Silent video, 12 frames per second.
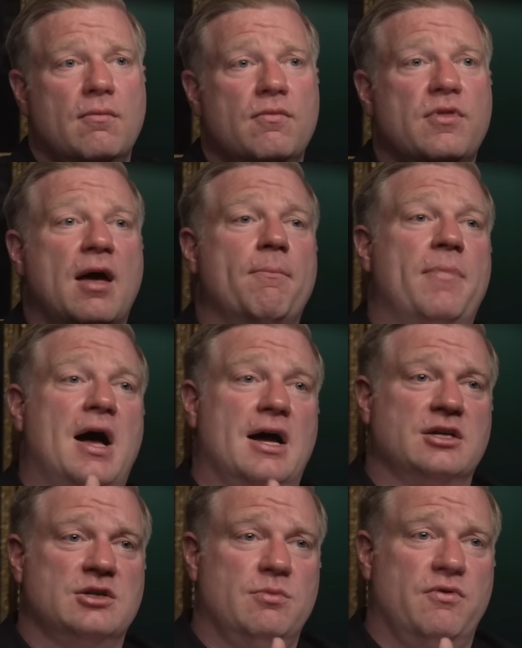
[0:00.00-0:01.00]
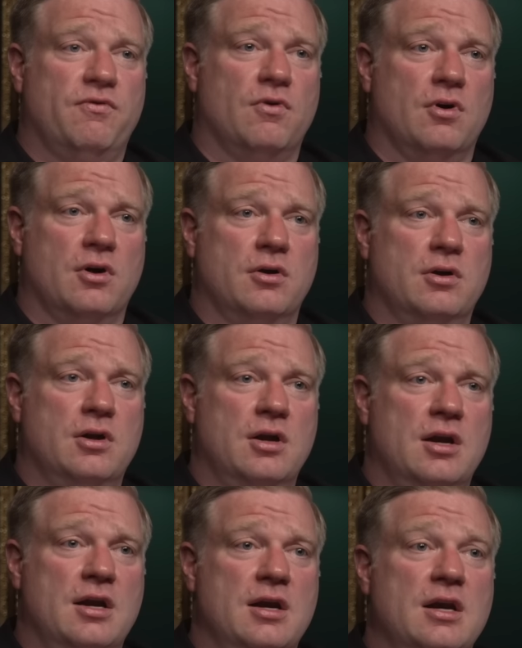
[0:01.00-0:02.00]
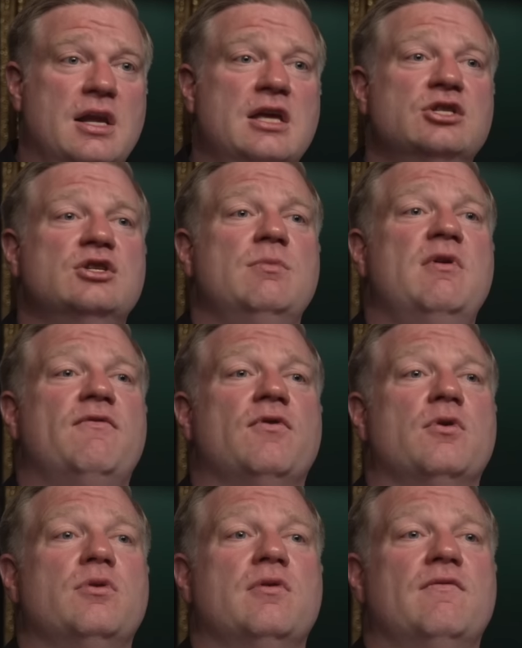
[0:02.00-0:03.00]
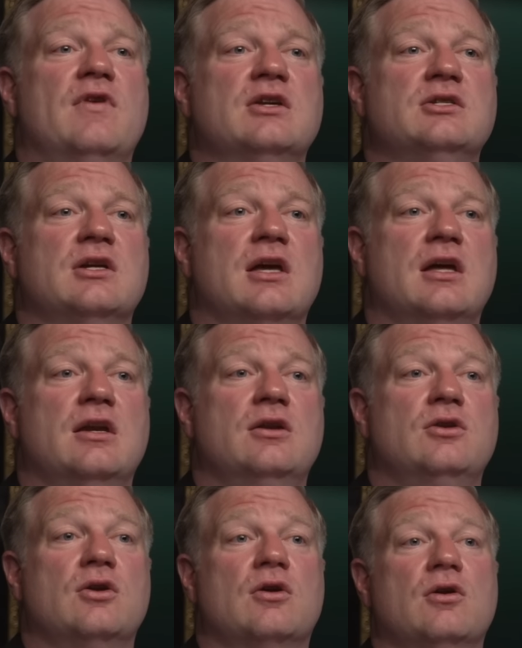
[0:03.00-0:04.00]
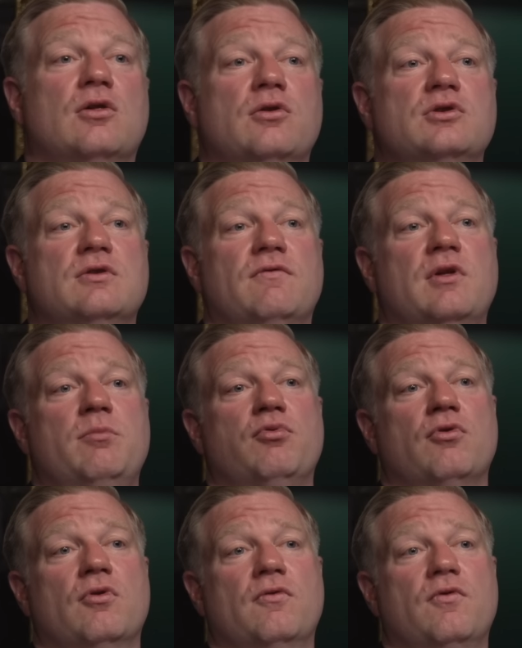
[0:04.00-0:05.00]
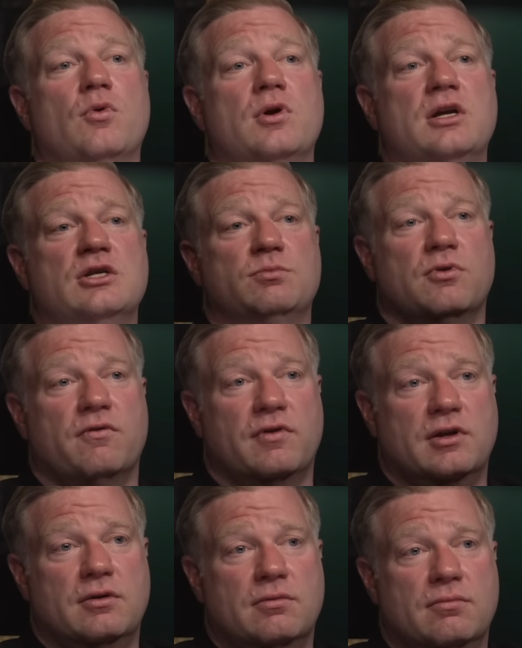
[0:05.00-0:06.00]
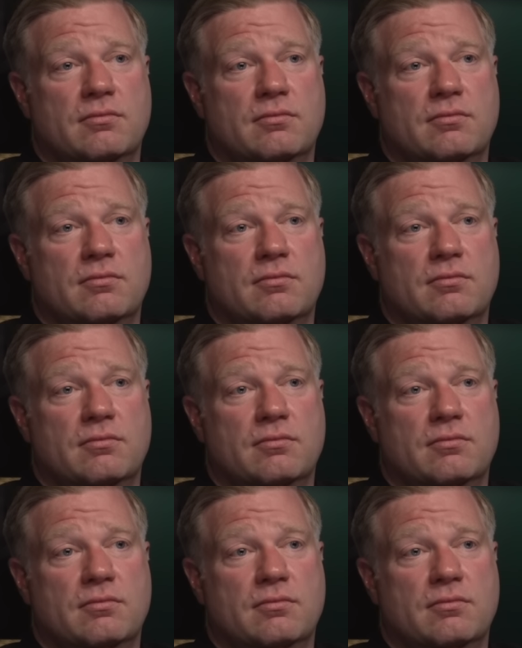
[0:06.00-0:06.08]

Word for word: that possible fraud needs to be further investigated to conclusively prove or disprove it.